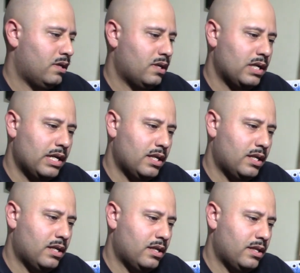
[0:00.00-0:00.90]
got
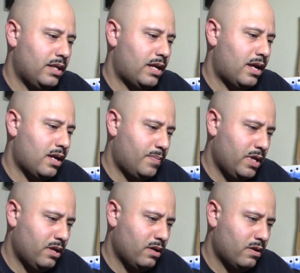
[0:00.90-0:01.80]
the amp
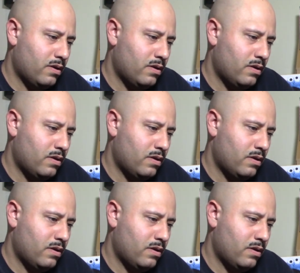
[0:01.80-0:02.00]
here,